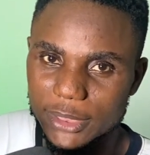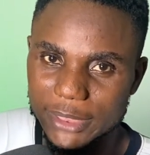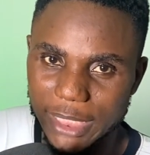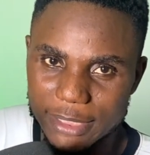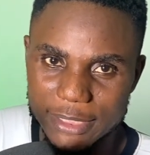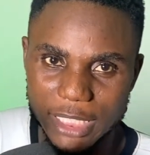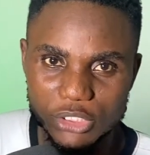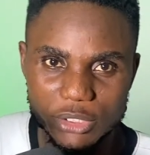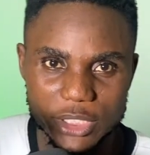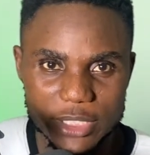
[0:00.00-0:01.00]
that is
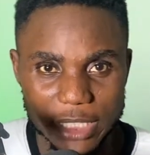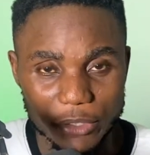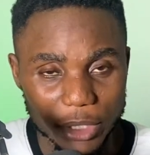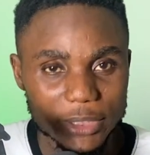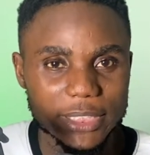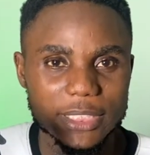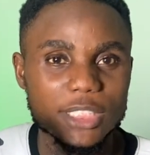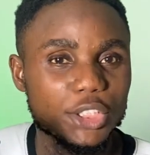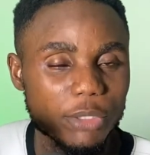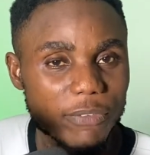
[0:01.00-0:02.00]
actually surrounding
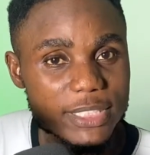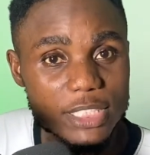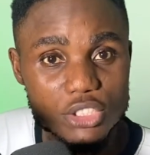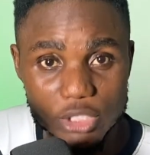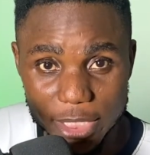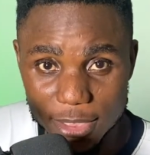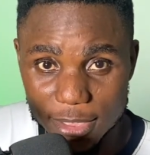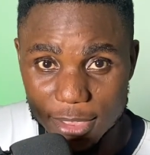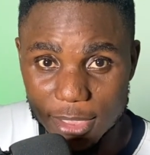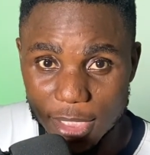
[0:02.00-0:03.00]
university
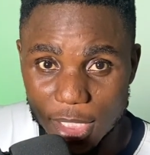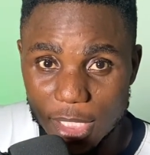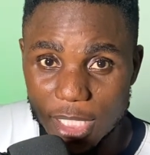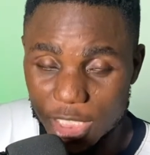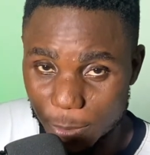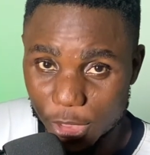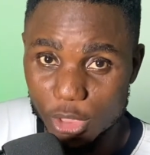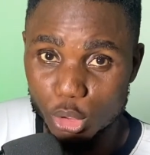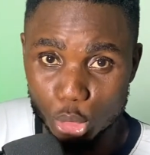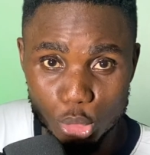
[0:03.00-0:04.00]
students, especially
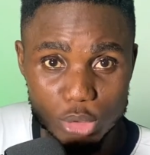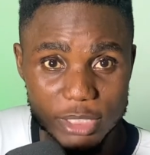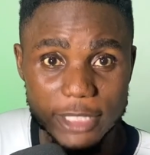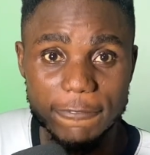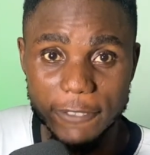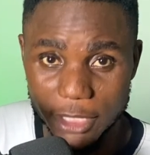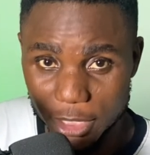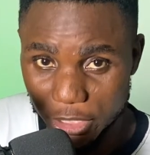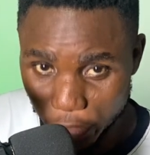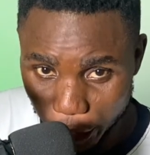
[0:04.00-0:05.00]
those in the
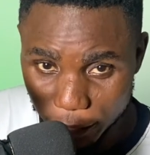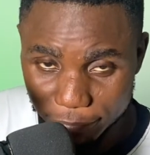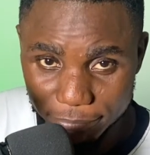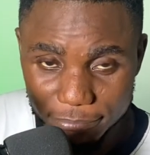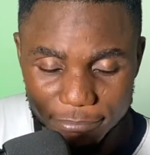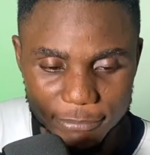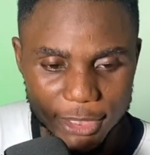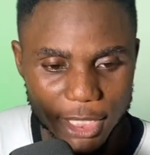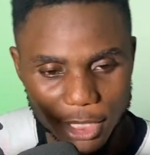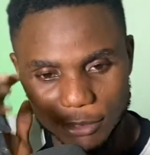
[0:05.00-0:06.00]
final year.
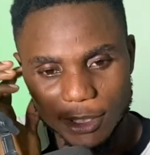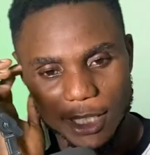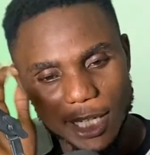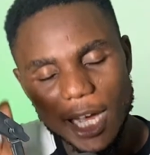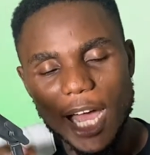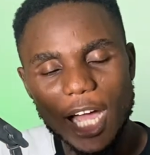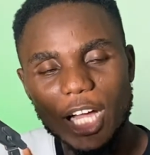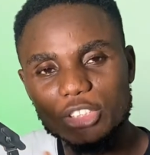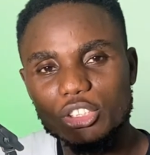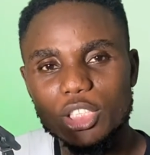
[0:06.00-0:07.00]
Now,
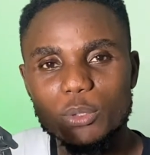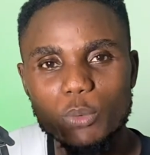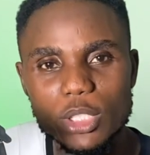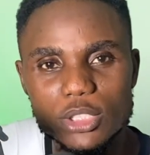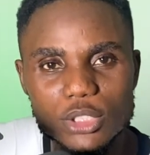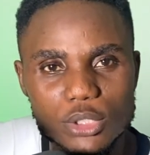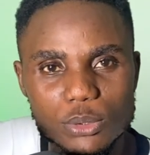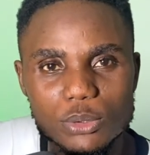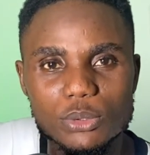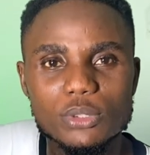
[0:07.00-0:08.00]
I actually went
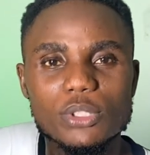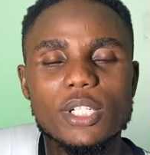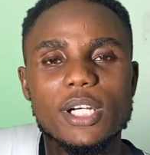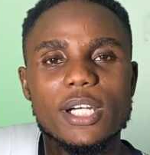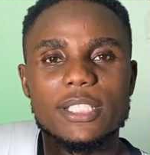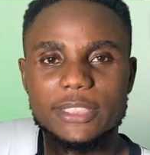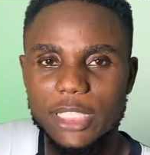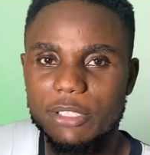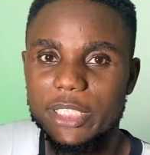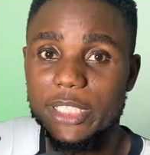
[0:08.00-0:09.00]
to
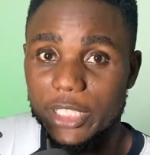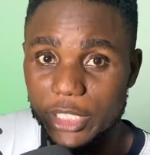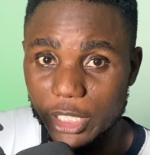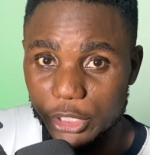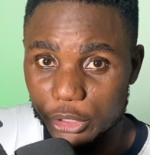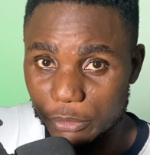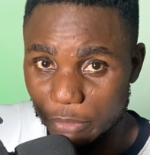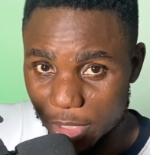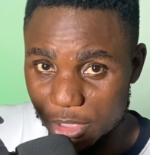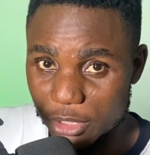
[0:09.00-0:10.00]
Takoradi Technical
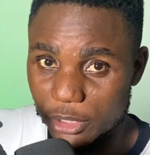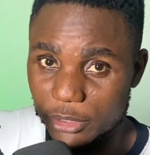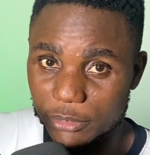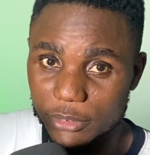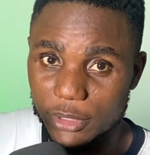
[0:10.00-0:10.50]
University,